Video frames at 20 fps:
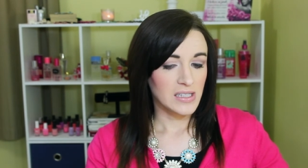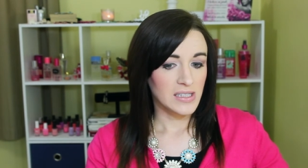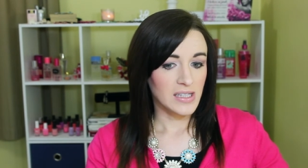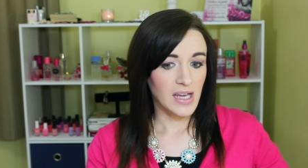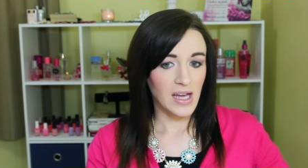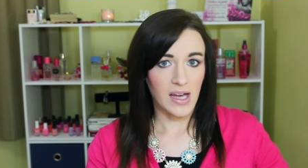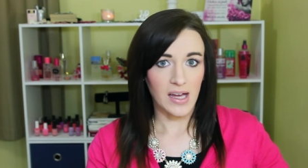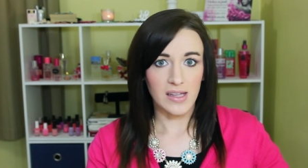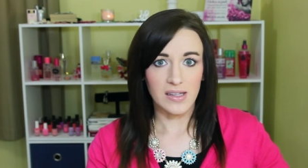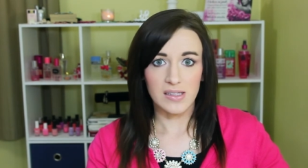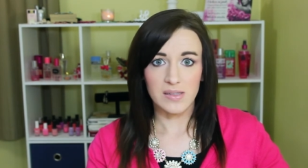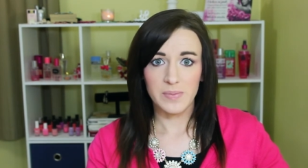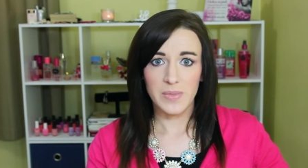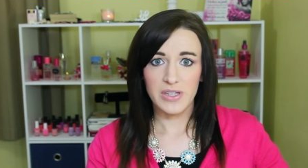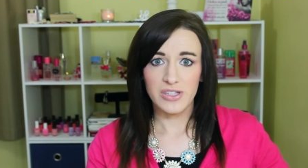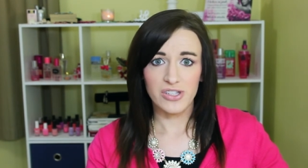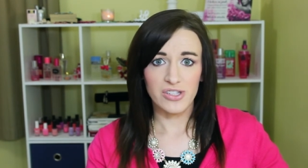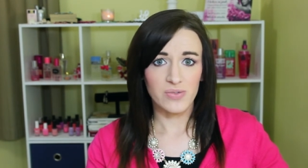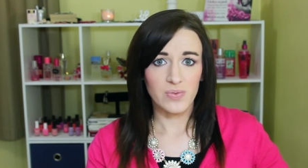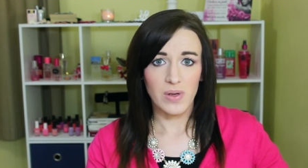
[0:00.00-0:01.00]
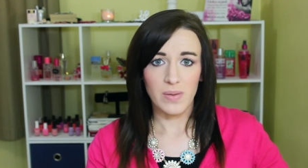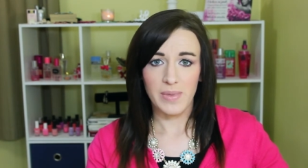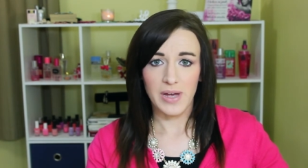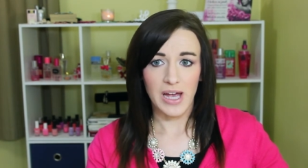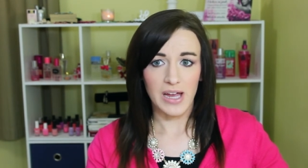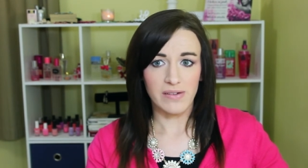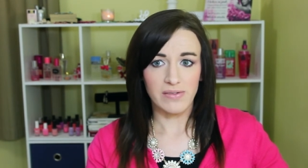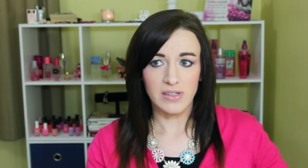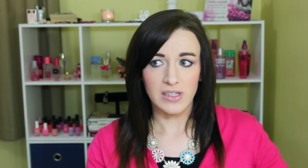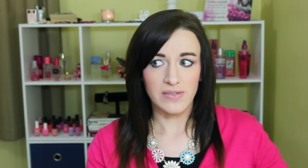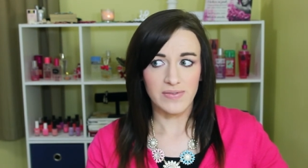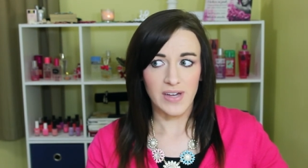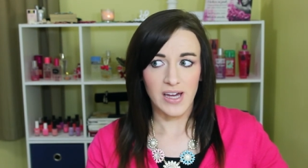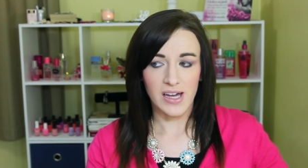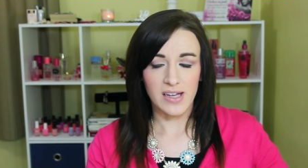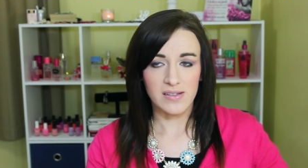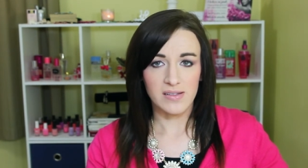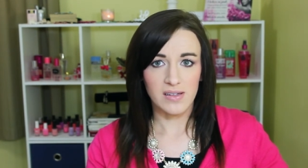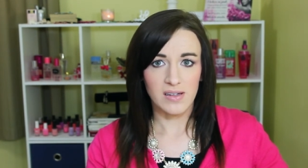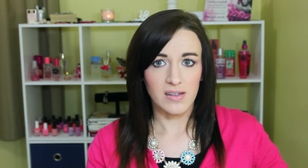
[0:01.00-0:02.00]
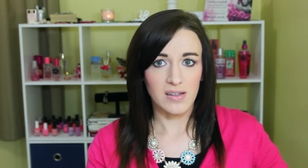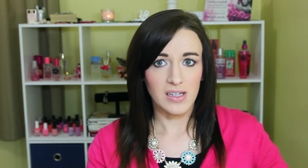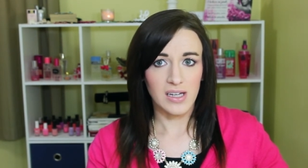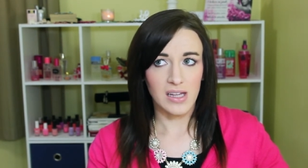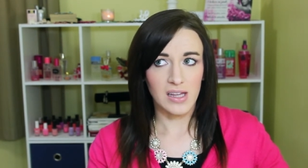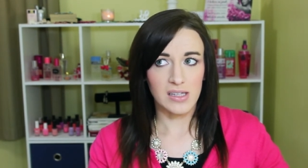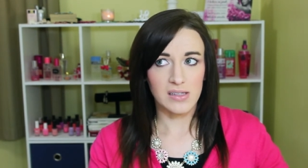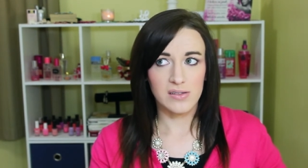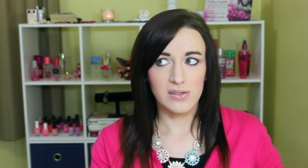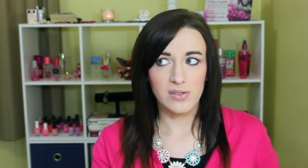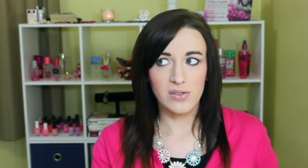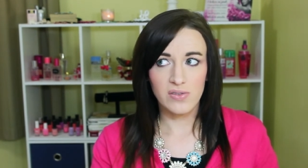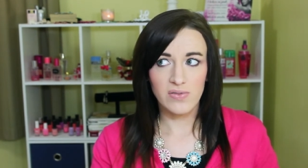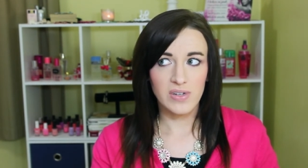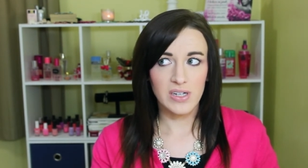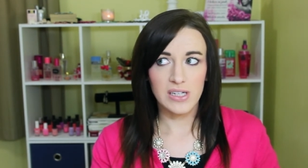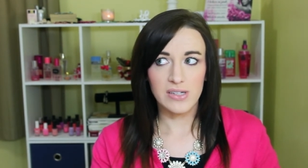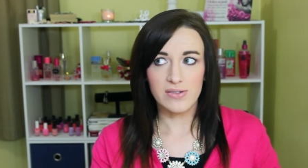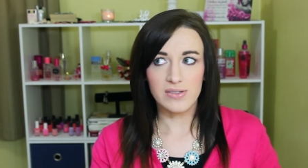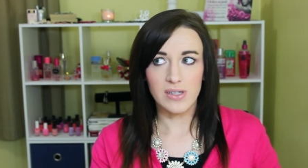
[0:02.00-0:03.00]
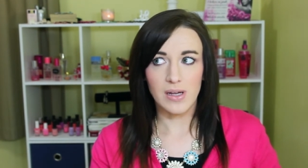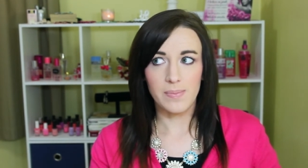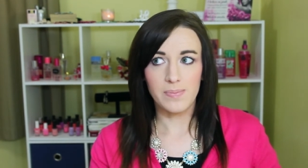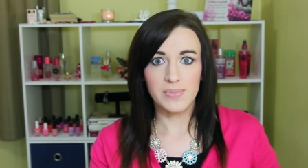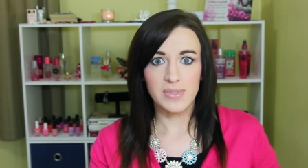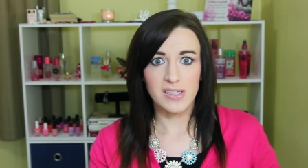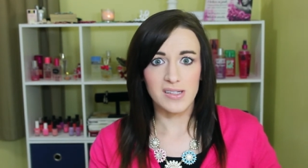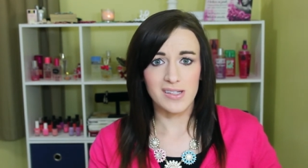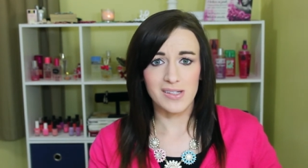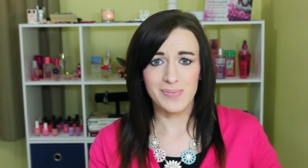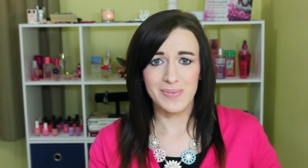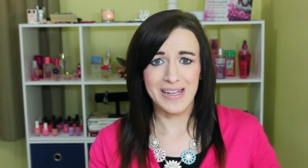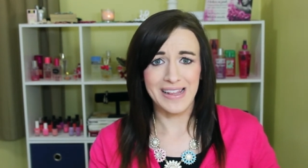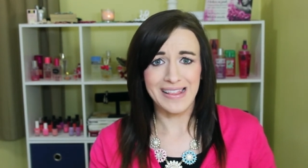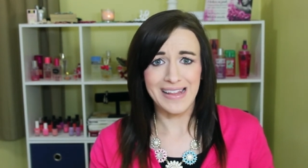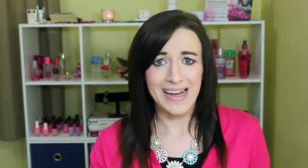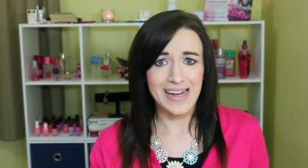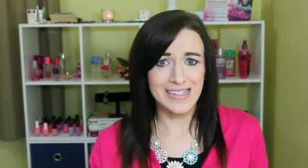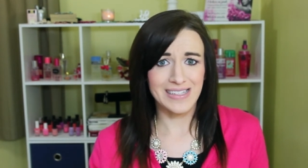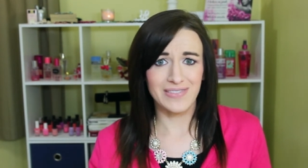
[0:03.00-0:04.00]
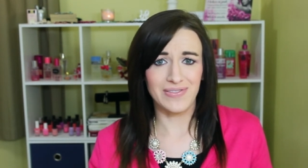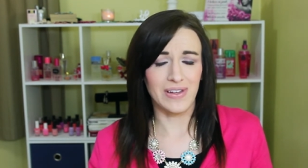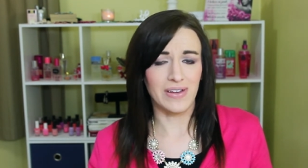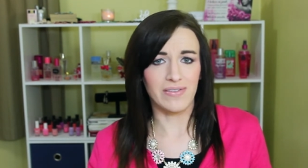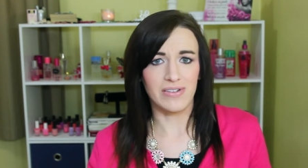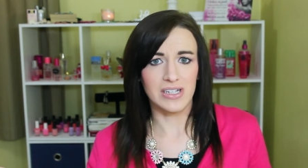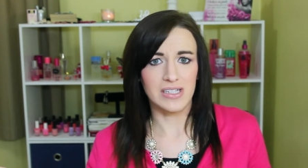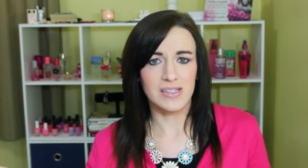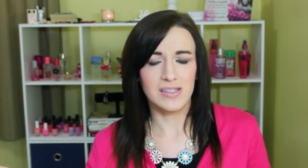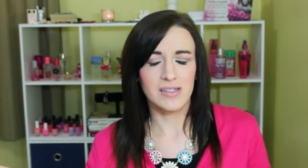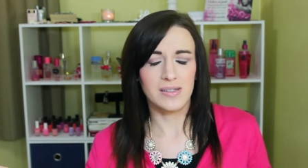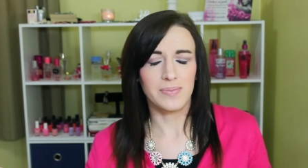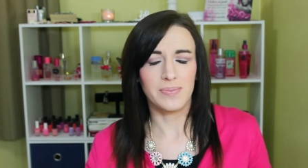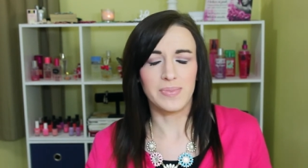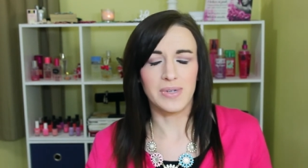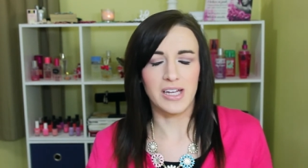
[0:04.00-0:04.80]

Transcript: Yeah, this month just went by really fast. I only got like two videos up since my last favorites.